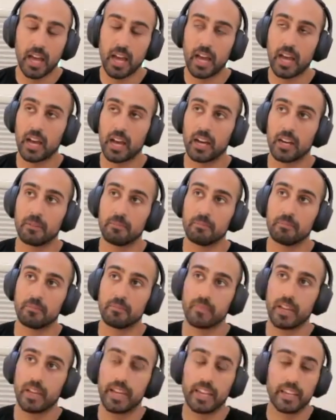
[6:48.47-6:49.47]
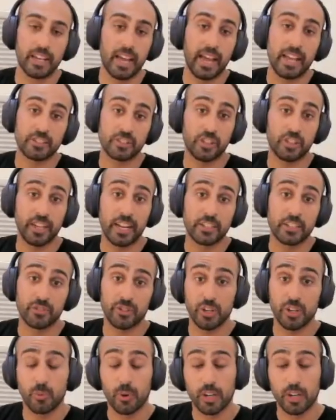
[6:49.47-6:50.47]
in asking and
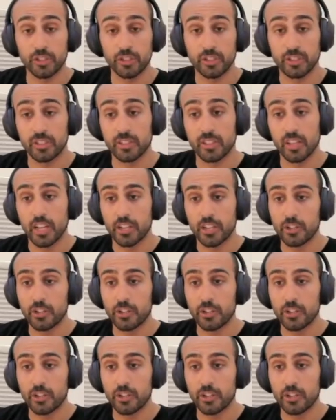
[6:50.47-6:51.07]
answering questions.